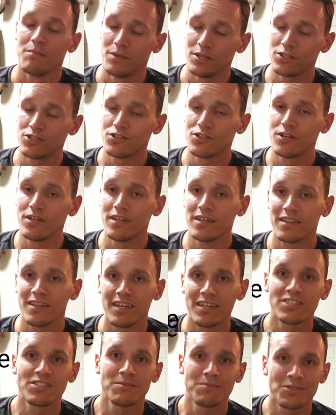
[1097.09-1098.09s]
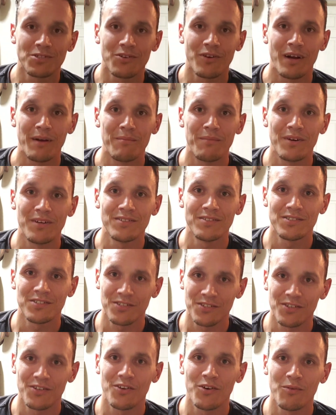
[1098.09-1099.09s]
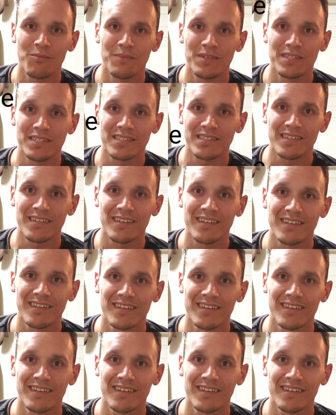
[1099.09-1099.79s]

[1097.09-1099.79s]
make sure you hit that subscribe button so you don't miss it.